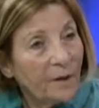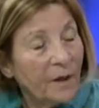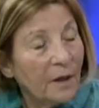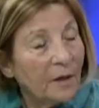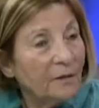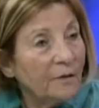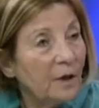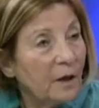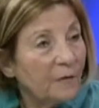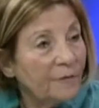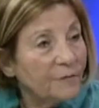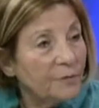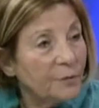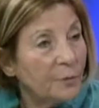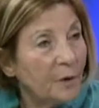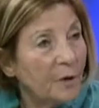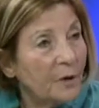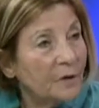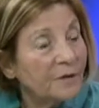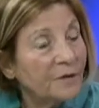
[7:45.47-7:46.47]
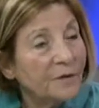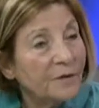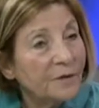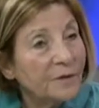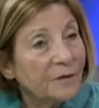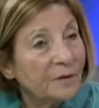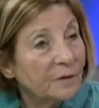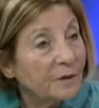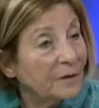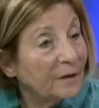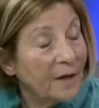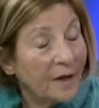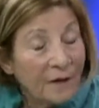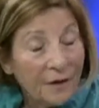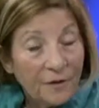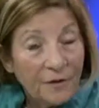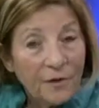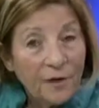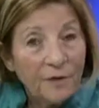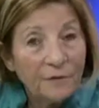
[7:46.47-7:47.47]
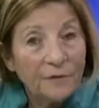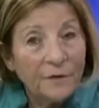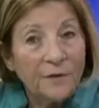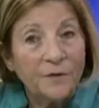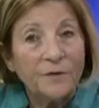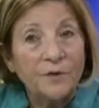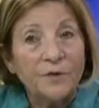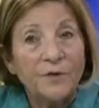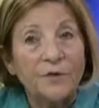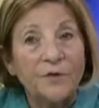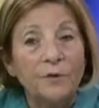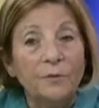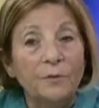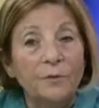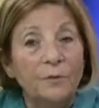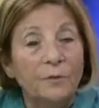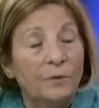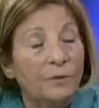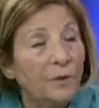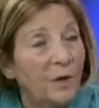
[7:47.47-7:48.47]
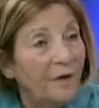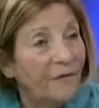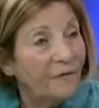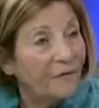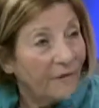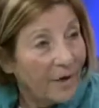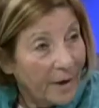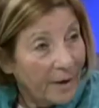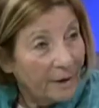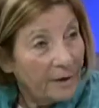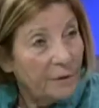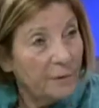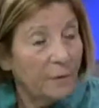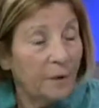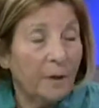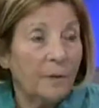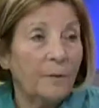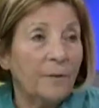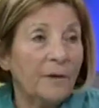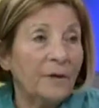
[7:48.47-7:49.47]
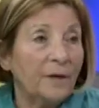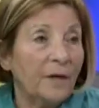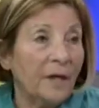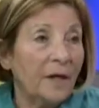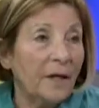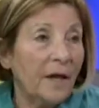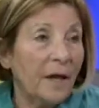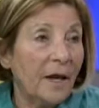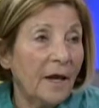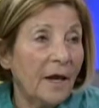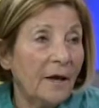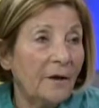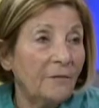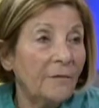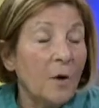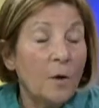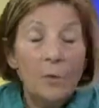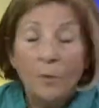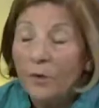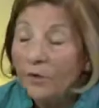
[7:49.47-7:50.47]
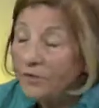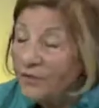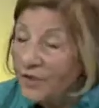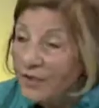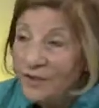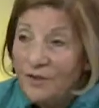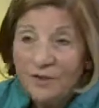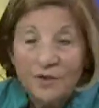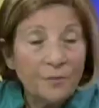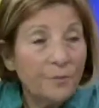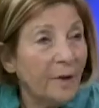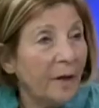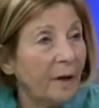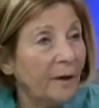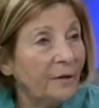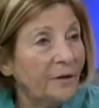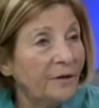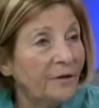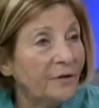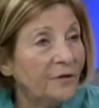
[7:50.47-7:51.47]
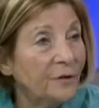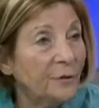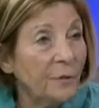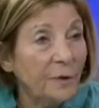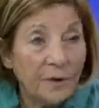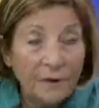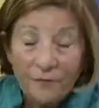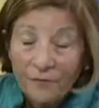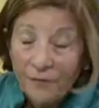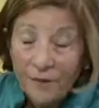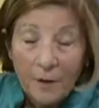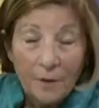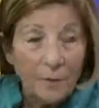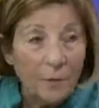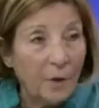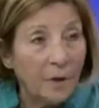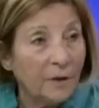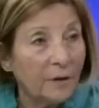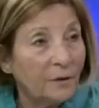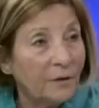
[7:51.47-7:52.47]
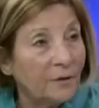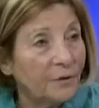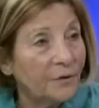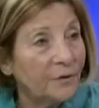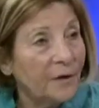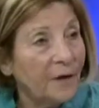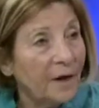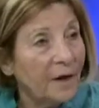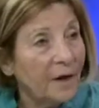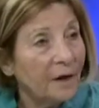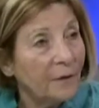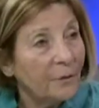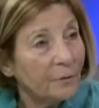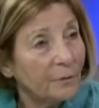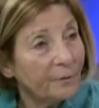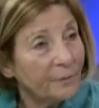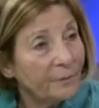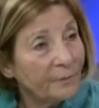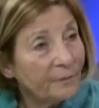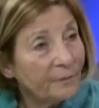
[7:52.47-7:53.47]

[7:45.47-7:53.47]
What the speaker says: their loved ones, caregivers, to evaluate what they have. We'll teach them how to do it if they want to learn how.